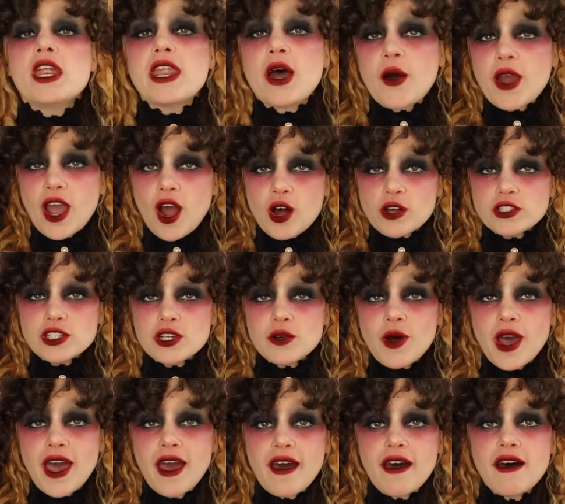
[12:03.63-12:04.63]
Now I also
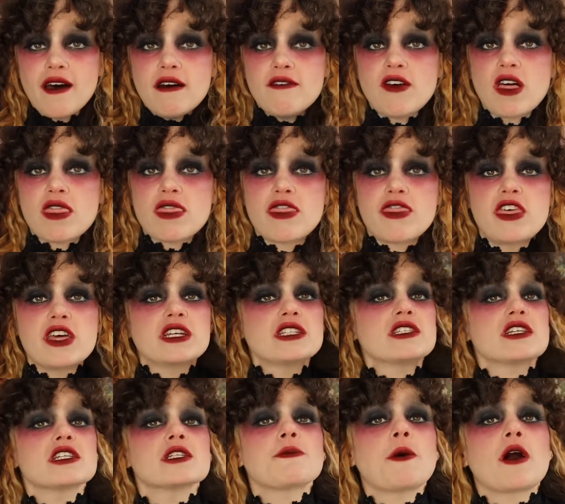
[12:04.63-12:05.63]
have this
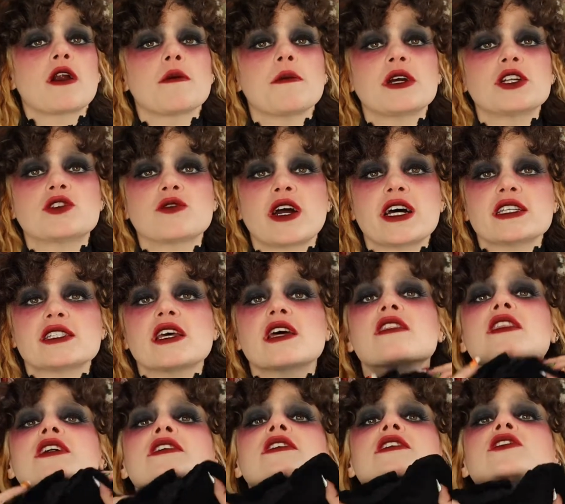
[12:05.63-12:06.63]
as part of my dress,
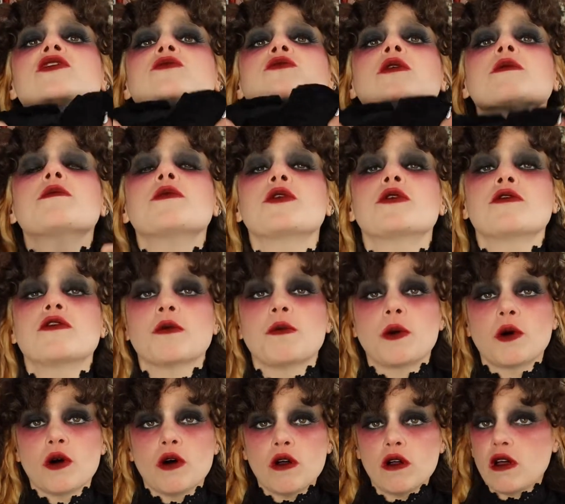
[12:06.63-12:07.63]
and this is a
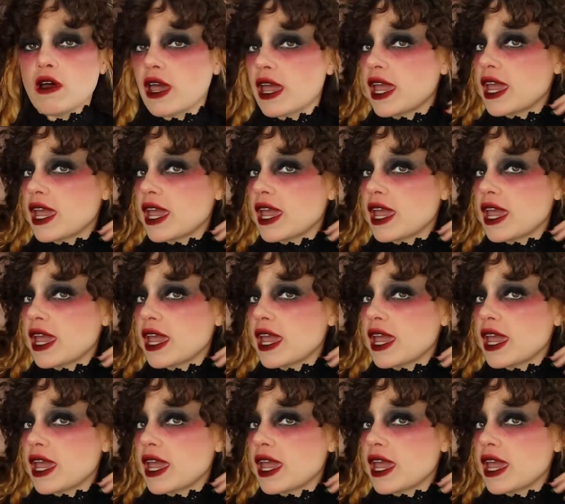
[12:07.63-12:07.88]
removable,